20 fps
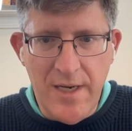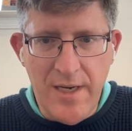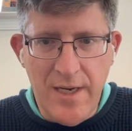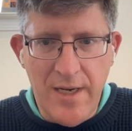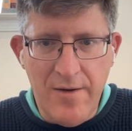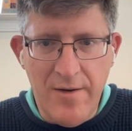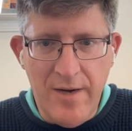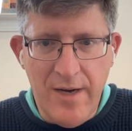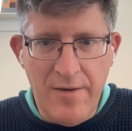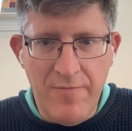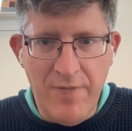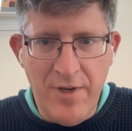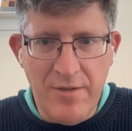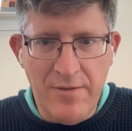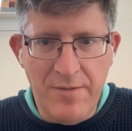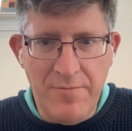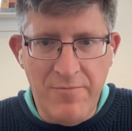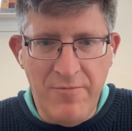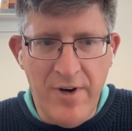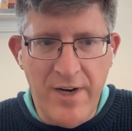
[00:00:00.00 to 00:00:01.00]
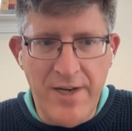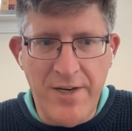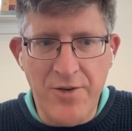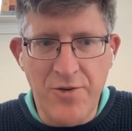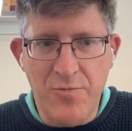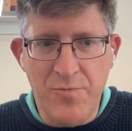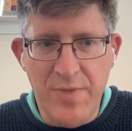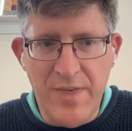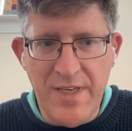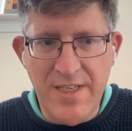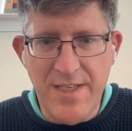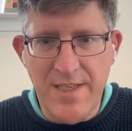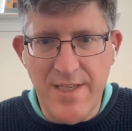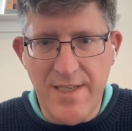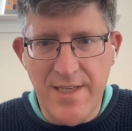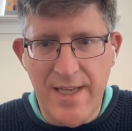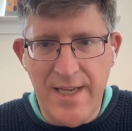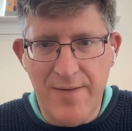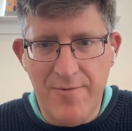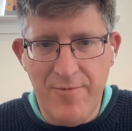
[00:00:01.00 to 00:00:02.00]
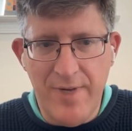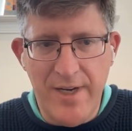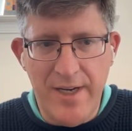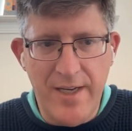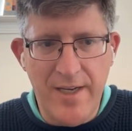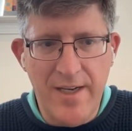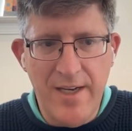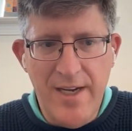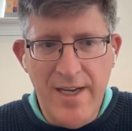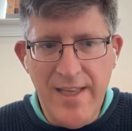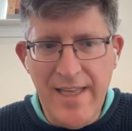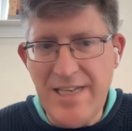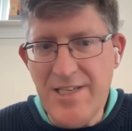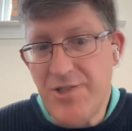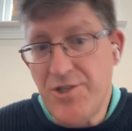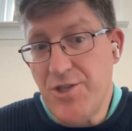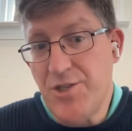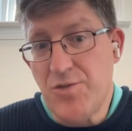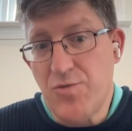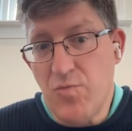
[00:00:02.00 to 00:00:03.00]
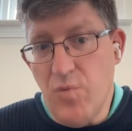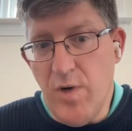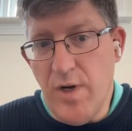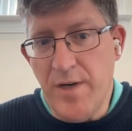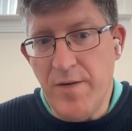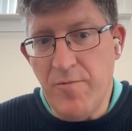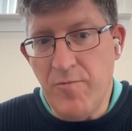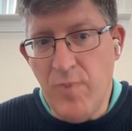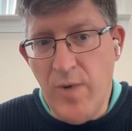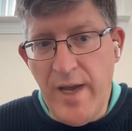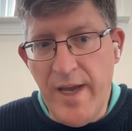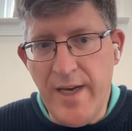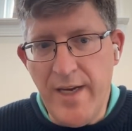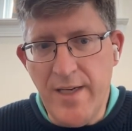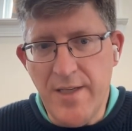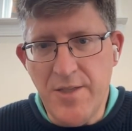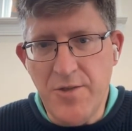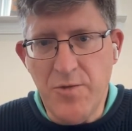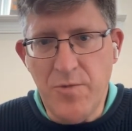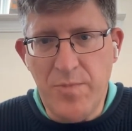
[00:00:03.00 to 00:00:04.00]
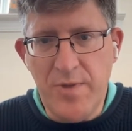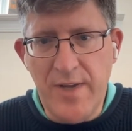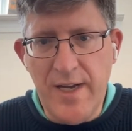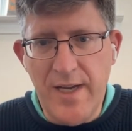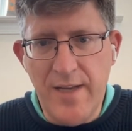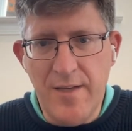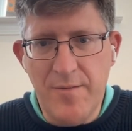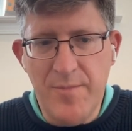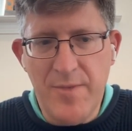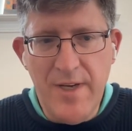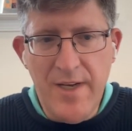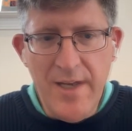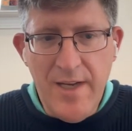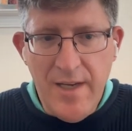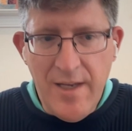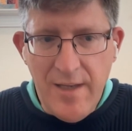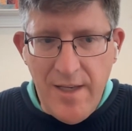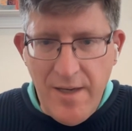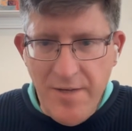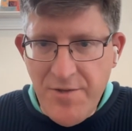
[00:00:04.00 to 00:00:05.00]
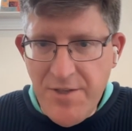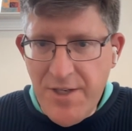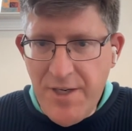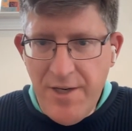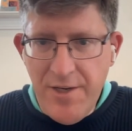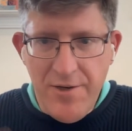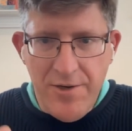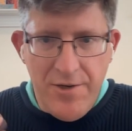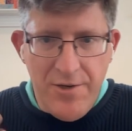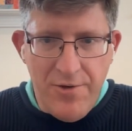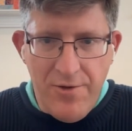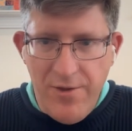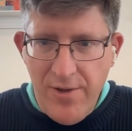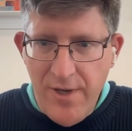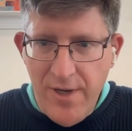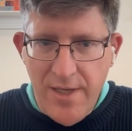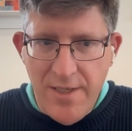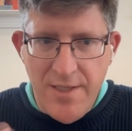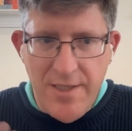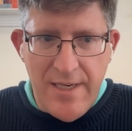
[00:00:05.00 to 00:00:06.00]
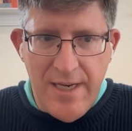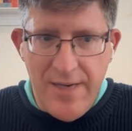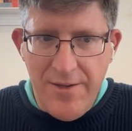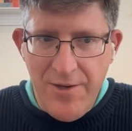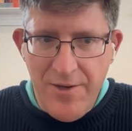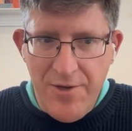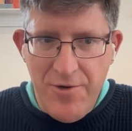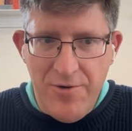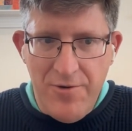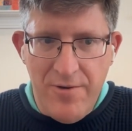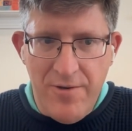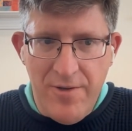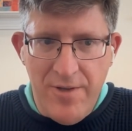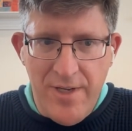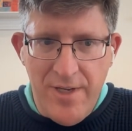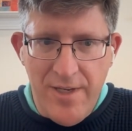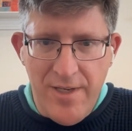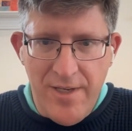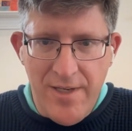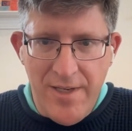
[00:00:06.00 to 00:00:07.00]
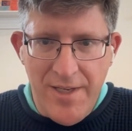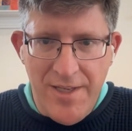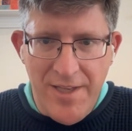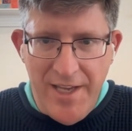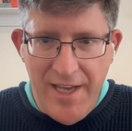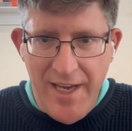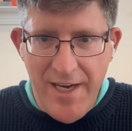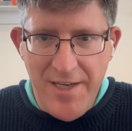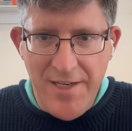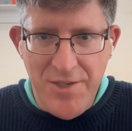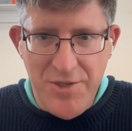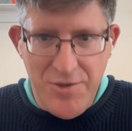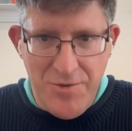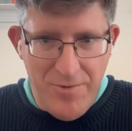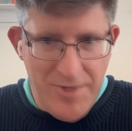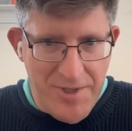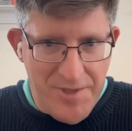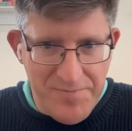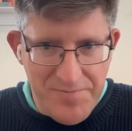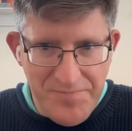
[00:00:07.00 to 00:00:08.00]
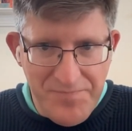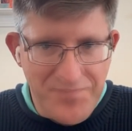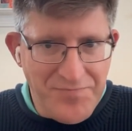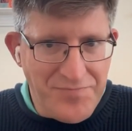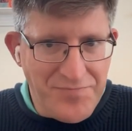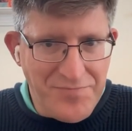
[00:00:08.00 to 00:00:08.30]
and, and, and really running your business that way. That's just one way to apply them. Love to hear your thoughts now that you're the in the candy store